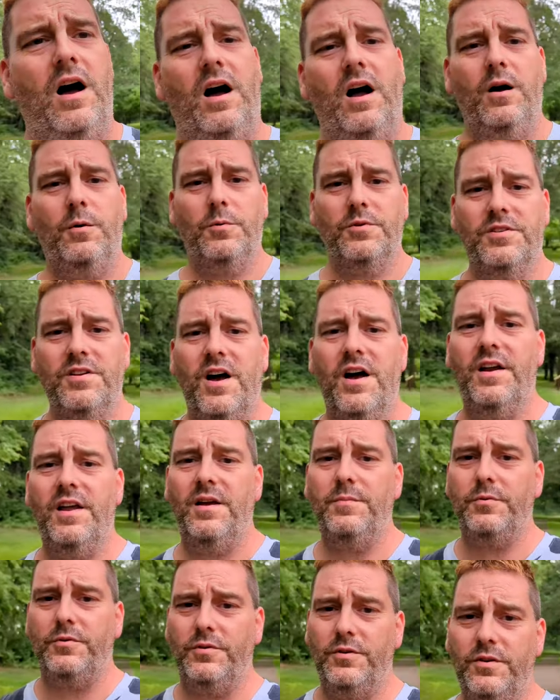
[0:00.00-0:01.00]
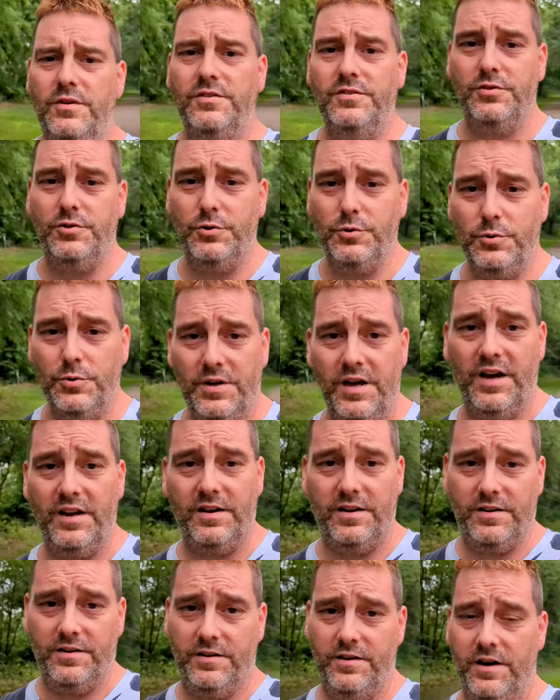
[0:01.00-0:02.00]
I was not able to
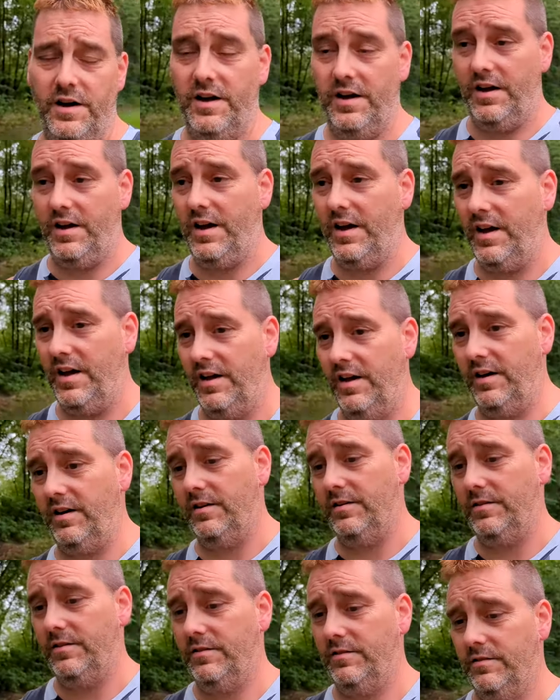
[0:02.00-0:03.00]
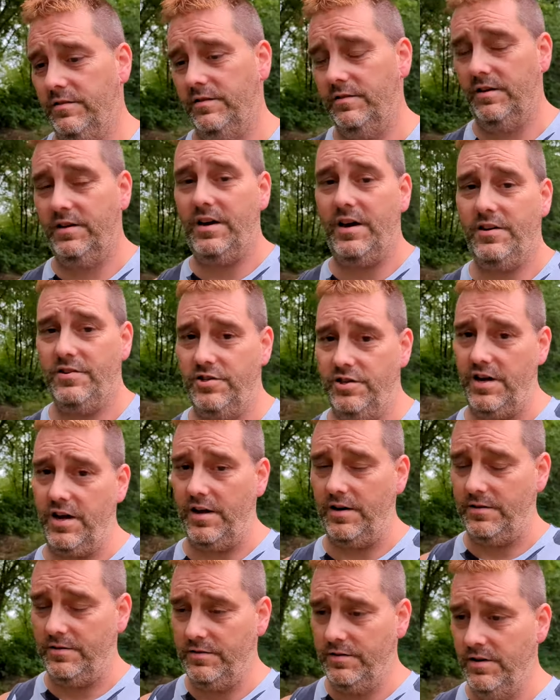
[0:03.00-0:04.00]
get a case
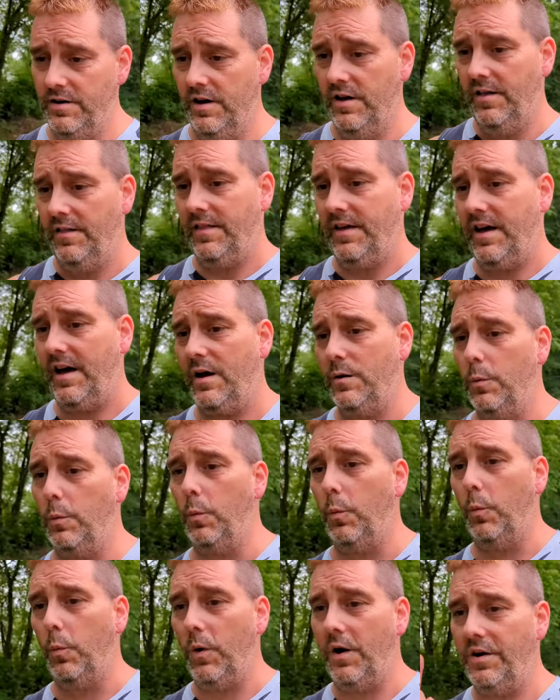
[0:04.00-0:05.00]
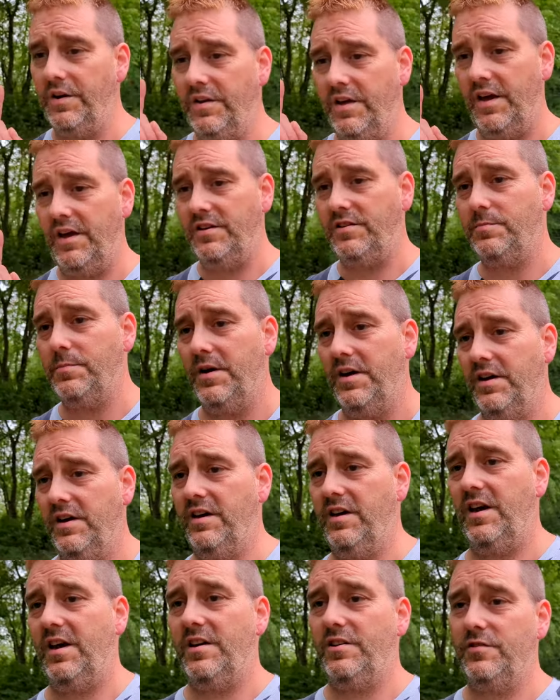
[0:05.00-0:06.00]
yet. They had one Case-Mate
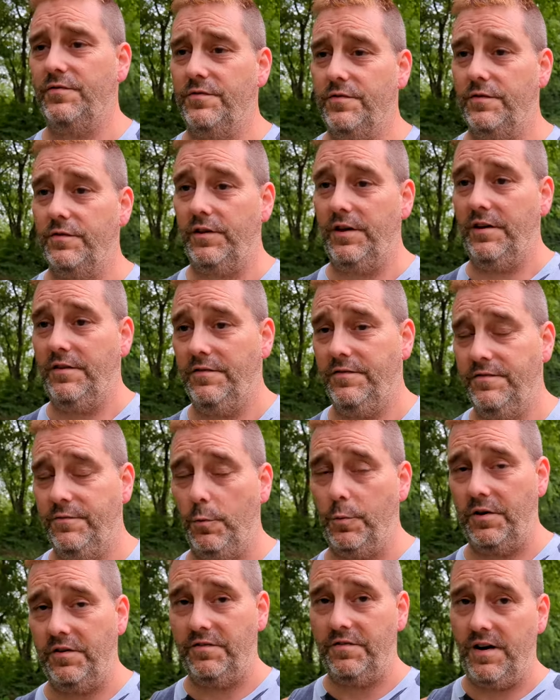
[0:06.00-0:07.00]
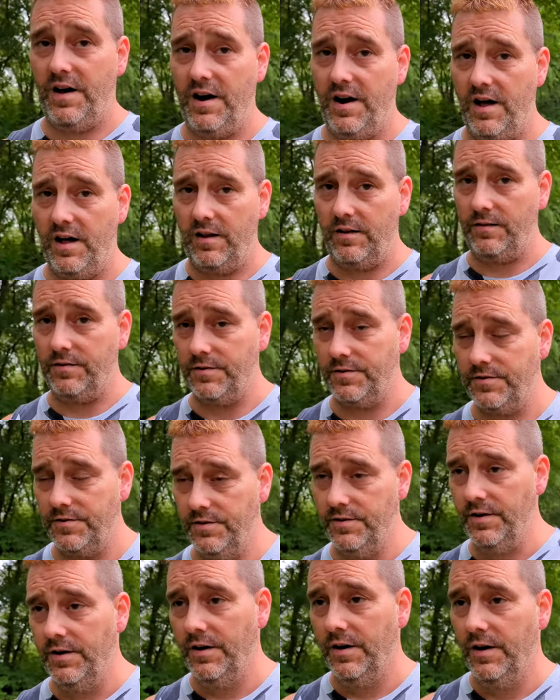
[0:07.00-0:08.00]
case for like $45.
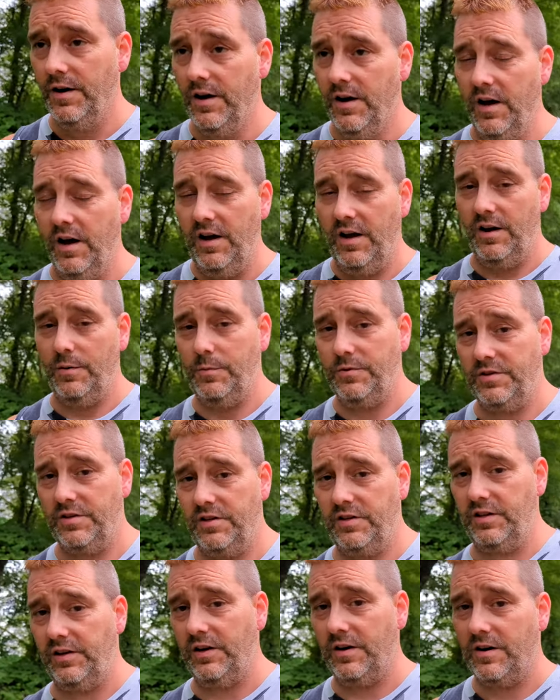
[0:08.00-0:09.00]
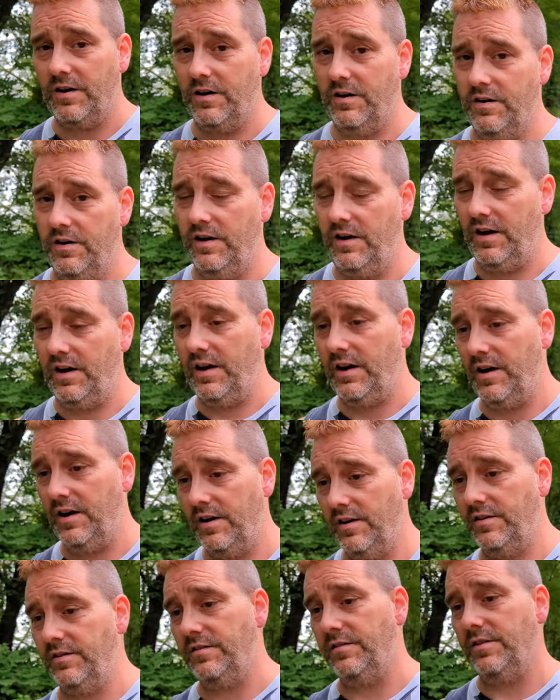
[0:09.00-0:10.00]
It was clear
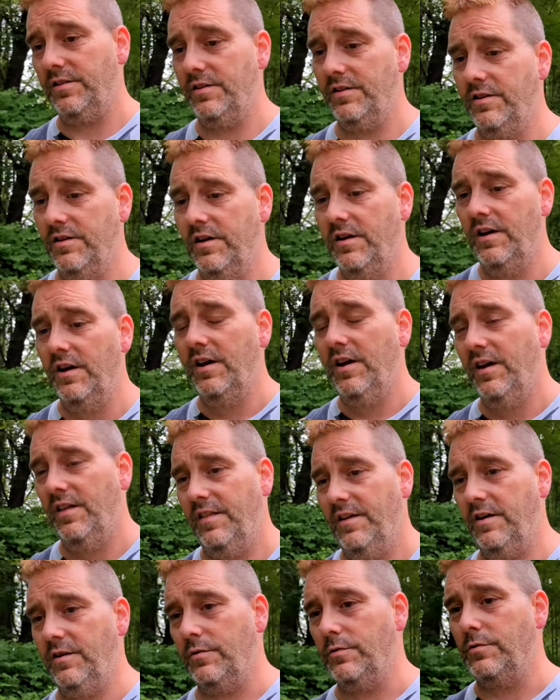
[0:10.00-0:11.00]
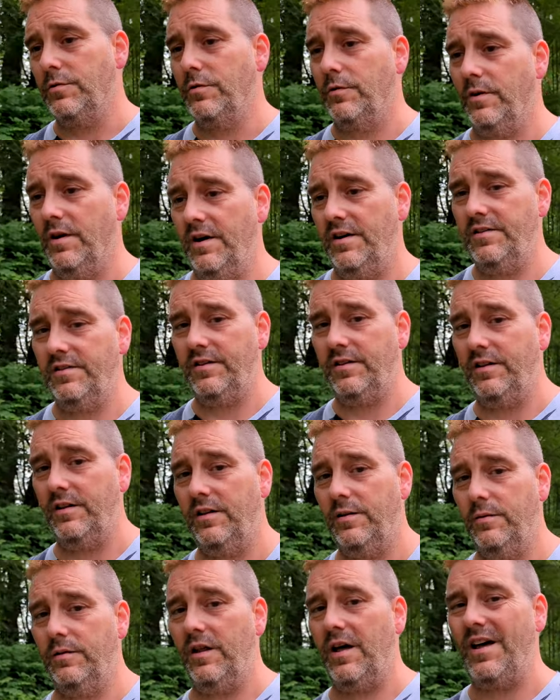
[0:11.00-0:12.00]
and I think Google has a
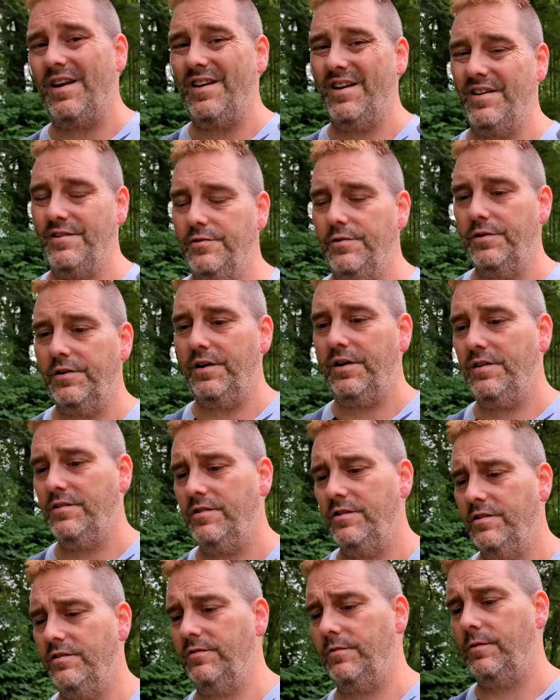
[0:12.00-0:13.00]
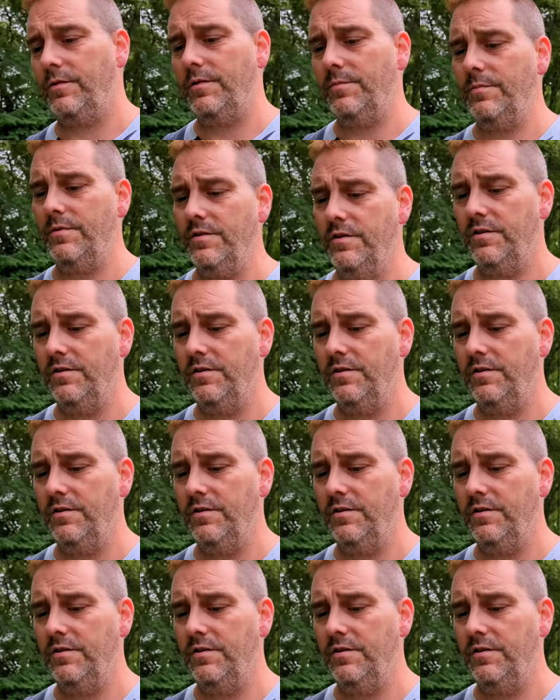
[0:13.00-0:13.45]
lot nicer cases for them,